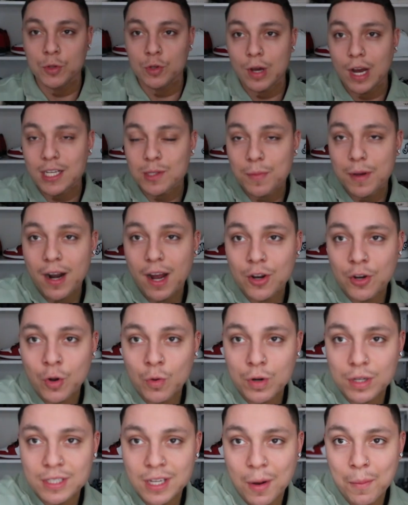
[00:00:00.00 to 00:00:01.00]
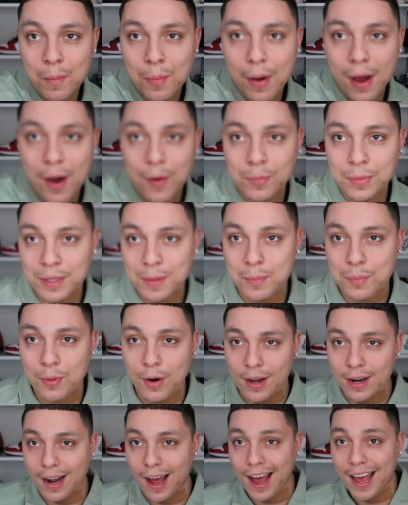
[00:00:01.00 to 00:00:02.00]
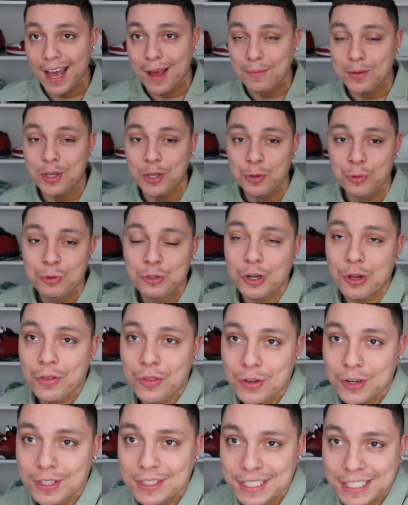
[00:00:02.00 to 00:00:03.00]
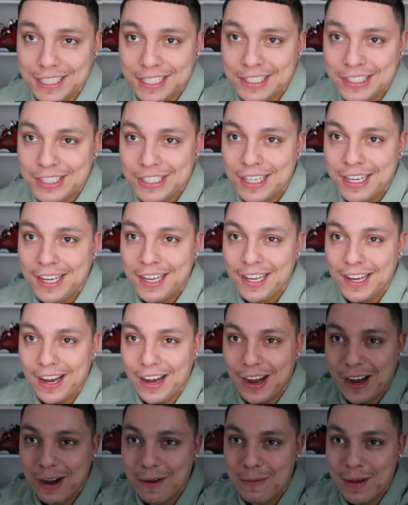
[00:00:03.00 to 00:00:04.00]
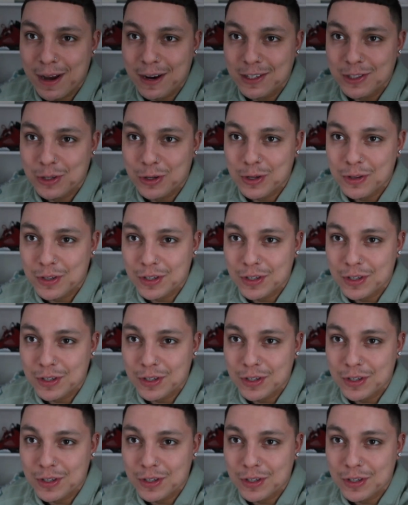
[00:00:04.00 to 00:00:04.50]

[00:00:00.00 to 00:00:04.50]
you guys may not notice about me, but I am huge on thirteens. Um, Air Jordan